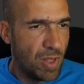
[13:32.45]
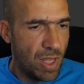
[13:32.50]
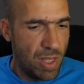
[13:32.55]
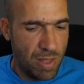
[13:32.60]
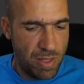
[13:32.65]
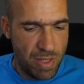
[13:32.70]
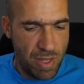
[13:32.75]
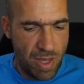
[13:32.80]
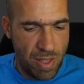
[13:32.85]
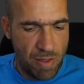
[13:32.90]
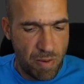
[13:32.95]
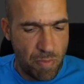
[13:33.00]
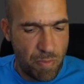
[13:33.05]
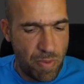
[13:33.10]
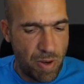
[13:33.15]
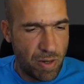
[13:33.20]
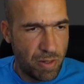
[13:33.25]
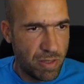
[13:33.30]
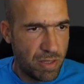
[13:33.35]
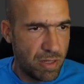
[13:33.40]
And the other
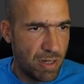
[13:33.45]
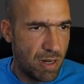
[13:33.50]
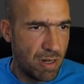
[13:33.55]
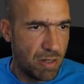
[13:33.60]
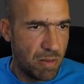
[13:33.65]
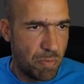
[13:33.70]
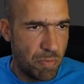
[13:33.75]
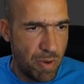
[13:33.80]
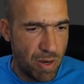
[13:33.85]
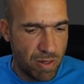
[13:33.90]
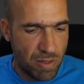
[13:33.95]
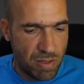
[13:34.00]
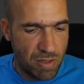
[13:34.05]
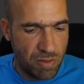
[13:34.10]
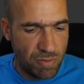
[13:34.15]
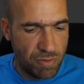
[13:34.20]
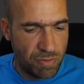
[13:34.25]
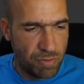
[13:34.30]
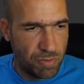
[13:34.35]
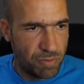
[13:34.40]
parts are the
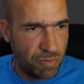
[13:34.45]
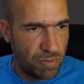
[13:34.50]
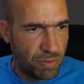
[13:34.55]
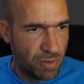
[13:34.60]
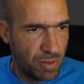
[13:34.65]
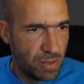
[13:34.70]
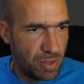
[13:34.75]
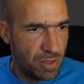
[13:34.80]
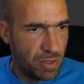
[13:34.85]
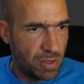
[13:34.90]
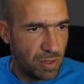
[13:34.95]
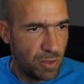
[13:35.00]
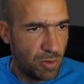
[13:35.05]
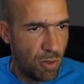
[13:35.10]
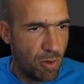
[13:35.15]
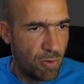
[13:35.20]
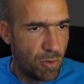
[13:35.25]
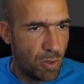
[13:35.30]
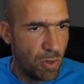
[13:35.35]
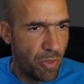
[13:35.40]
parts of
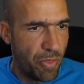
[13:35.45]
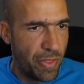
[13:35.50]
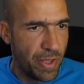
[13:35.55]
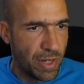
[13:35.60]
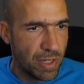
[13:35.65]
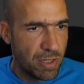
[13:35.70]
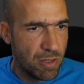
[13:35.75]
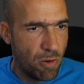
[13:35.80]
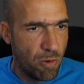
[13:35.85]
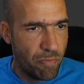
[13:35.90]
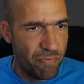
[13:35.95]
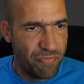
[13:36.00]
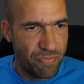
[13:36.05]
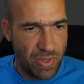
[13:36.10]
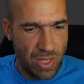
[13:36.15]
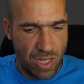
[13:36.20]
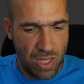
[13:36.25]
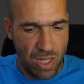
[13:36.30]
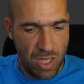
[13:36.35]
the overall thing. So